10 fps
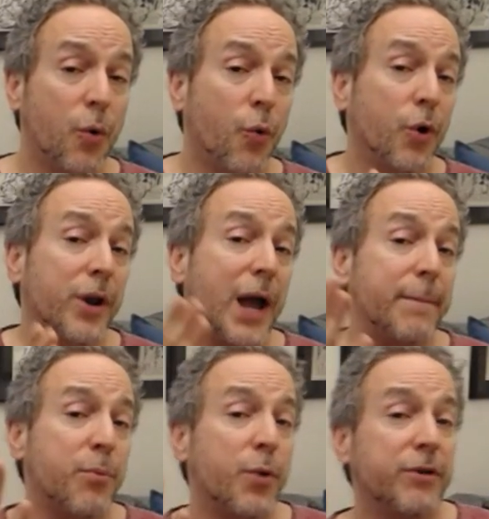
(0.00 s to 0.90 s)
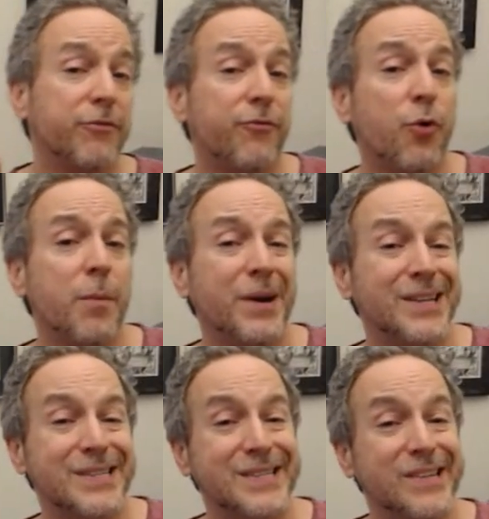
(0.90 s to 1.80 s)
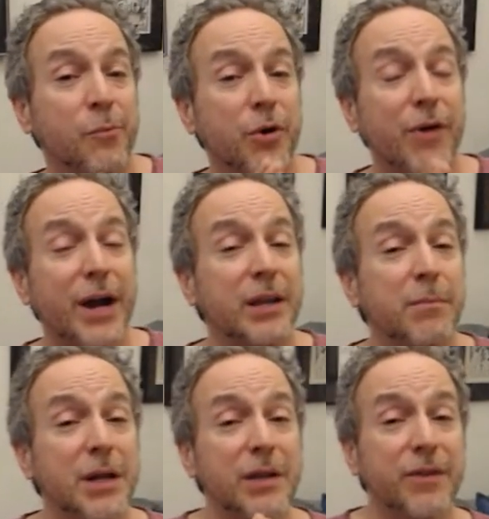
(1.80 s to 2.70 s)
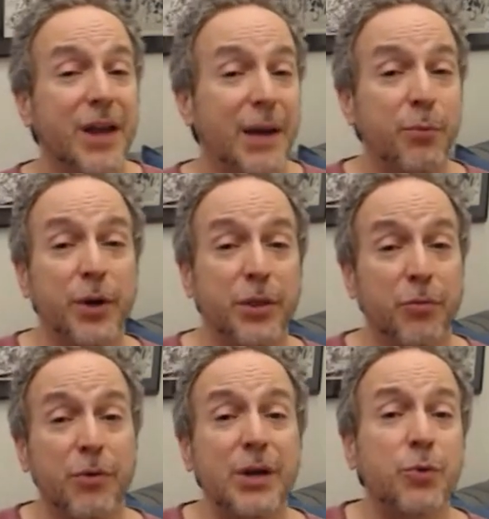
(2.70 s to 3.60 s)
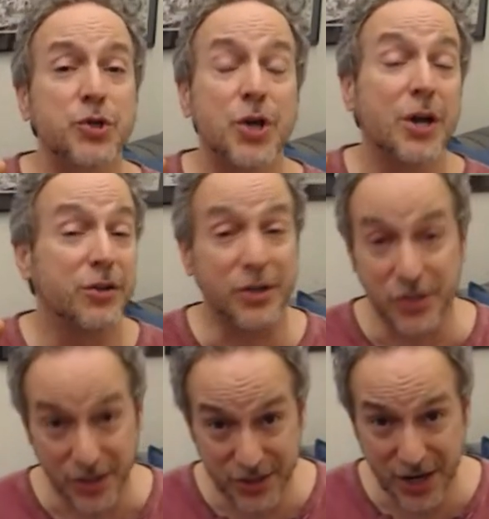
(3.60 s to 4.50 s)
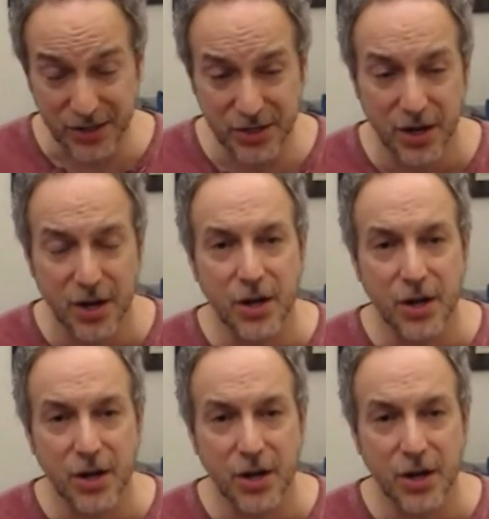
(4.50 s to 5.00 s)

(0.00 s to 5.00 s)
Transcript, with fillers: or a 9.4, but it's somewhere right in the middle of a 9.3, which doesn't exist.